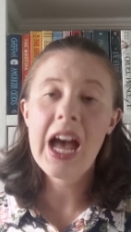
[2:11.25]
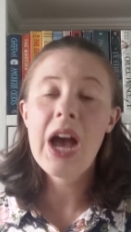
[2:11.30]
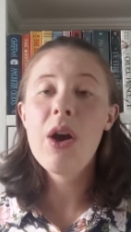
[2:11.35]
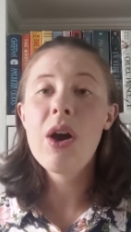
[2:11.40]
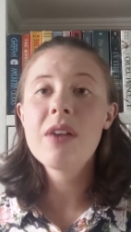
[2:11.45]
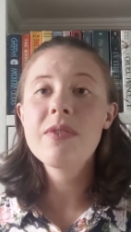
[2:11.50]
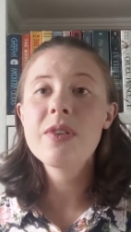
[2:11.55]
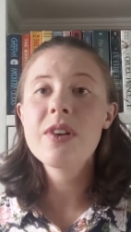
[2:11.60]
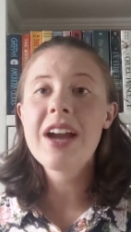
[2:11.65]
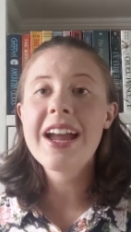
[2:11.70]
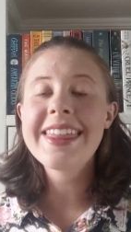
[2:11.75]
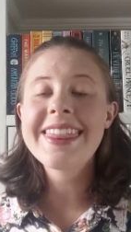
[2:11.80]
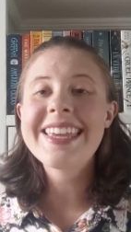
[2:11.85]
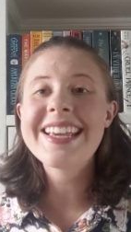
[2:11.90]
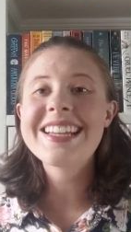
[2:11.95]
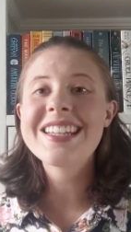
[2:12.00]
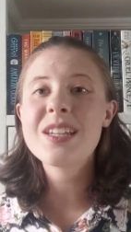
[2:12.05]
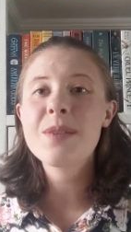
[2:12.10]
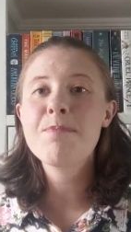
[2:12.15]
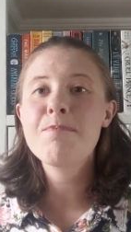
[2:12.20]
However, I
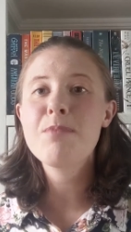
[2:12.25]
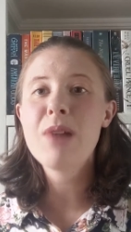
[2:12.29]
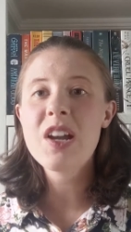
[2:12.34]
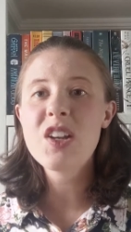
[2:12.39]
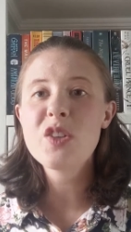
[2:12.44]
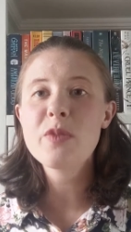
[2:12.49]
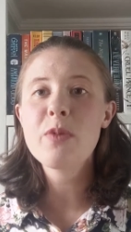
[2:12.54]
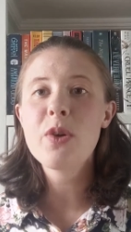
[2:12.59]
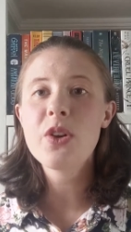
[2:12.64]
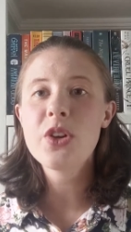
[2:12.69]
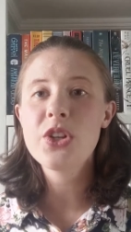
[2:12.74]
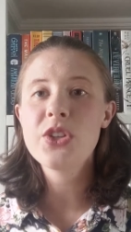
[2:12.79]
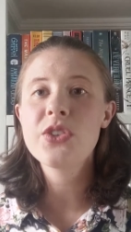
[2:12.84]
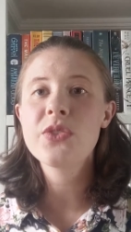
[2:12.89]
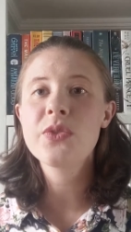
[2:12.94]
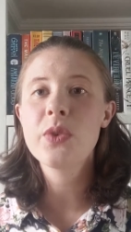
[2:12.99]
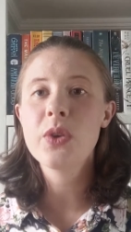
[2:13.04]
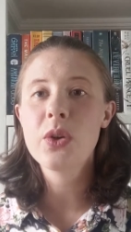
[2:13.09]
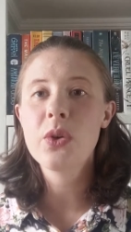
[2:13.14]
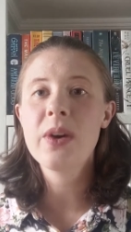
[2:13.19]
think it's a much more useful